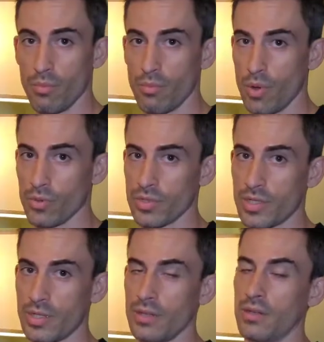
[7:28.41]

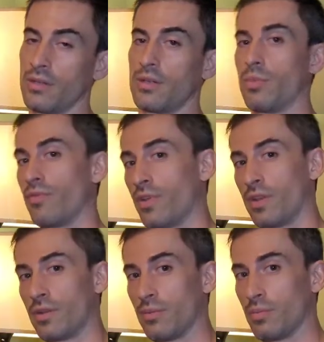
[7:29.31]
moleskin to
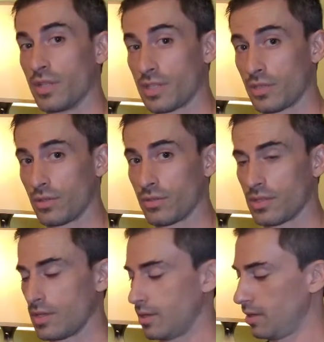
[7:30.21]
prevent blisters.